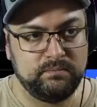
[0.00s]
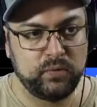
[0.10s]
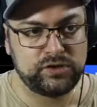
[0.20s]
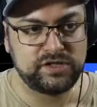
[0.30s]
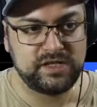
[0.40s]
But
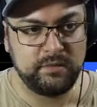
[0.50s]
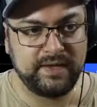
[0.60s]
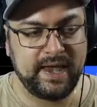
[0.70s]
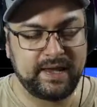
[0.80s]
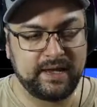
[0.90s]
we should still be
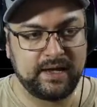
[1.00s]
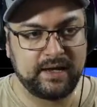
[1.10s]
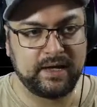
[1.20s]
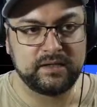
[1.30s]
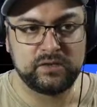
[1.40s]
getting a
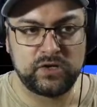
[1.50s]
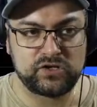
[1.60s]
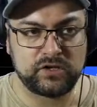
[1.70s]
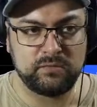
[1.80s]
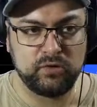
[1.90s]

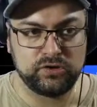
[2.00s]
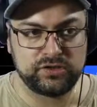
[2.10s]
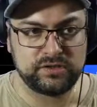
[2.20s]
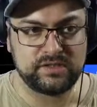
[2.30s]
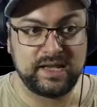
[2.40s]
continuation of the
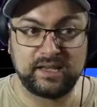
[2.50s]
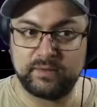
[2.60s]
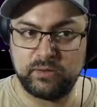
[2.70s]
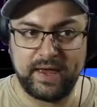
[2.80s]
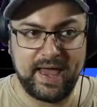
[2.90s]
bullish
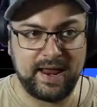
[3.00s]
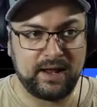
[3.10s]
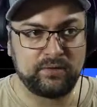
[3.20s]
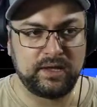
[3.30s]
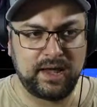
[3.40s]
sentiment that we had. I
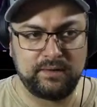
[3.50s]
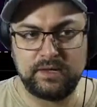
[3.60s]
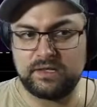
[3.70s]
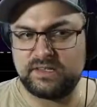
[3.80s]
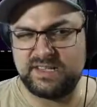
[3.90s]
don't
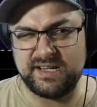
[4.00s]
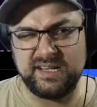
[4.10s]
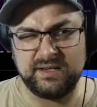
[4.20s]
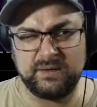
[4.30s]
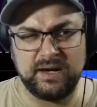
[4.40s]
think it's
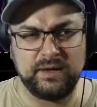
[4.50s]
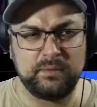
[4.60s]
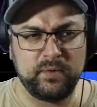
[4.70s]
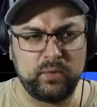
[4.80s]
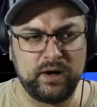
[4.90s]
done, right? It would
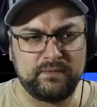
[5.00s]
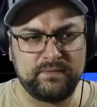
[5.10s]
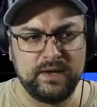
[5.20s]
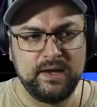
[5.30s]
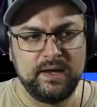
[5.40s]
be weird
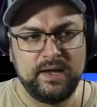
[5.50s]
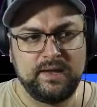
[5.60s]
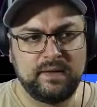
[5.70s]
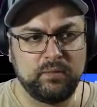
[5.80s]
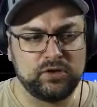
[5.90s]
if
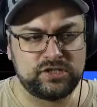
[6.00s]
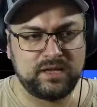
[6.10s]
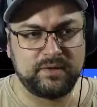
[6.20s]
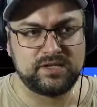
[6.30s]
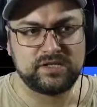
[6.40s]
that bullish
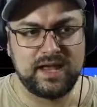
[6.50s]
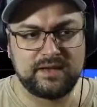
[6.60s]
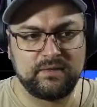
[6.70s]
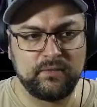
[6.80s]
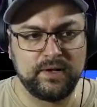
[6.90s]
sentiment just
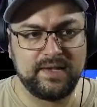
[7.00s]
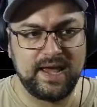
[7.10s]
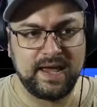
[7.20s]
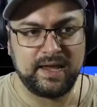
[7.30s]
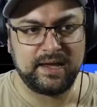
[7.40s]
lasted for a
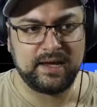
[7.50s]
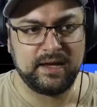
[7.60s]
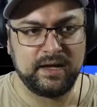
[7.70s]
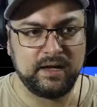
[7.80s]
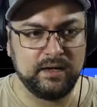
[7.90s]
day.
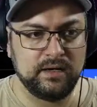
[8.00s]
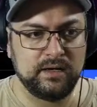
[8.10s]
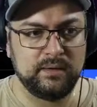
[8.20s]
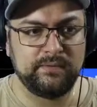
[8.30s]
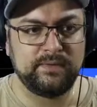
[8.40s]

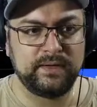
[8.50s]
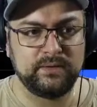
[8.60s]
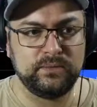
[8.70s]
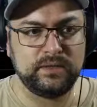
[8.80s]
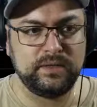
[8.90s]
Let me find
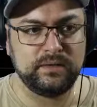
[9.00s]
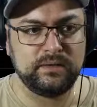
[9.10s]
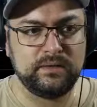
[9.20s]
Luna here.